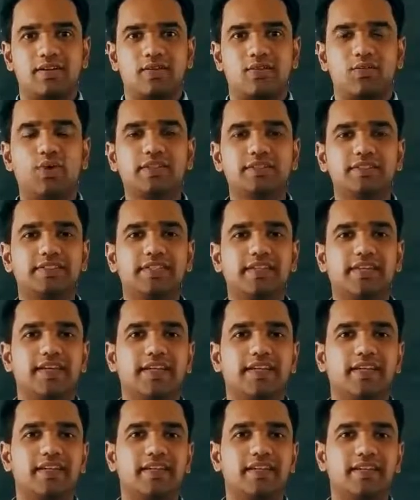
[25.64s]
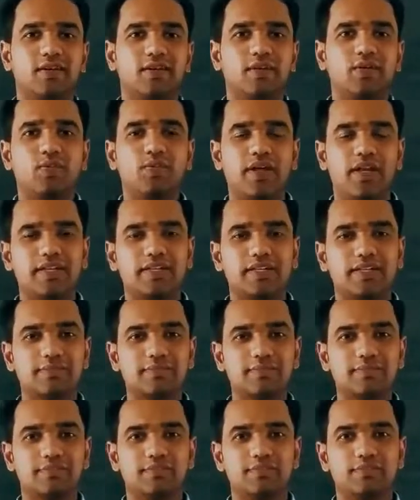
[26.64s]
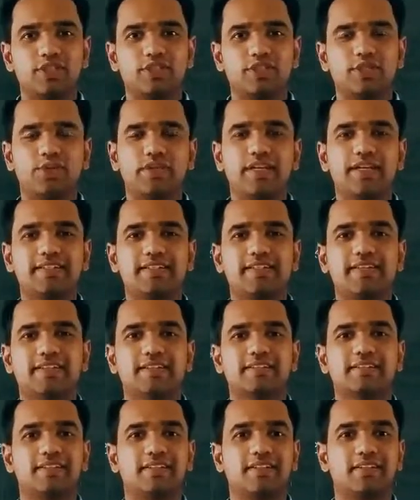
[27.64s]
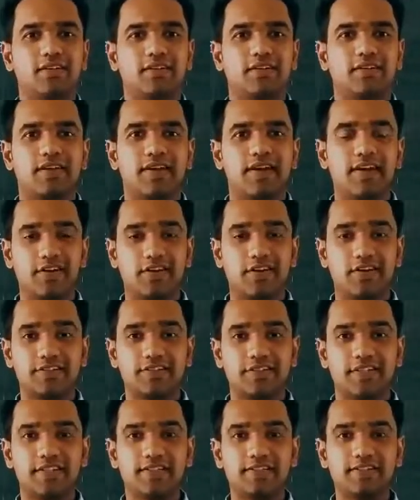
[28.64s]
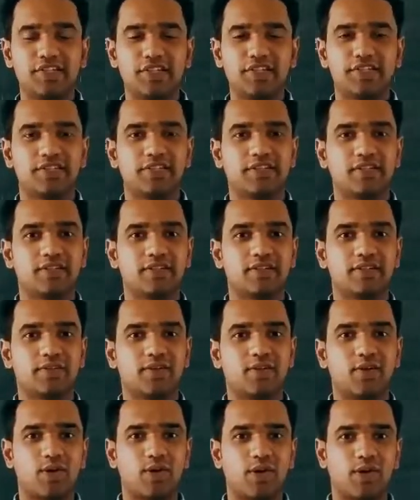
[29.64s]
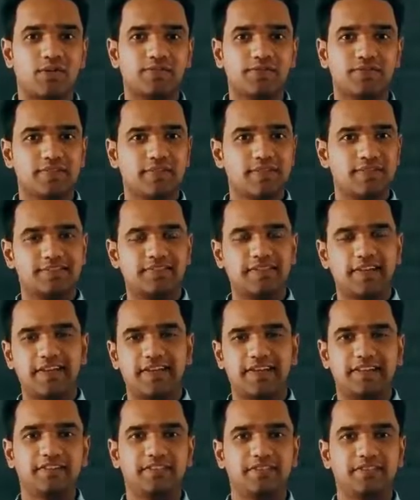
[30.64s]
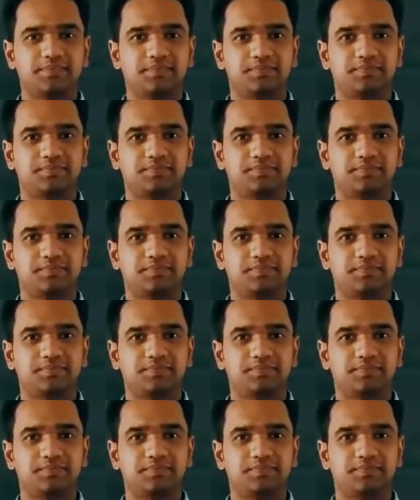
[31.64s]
Once again, welcome to yet another interesting session of science.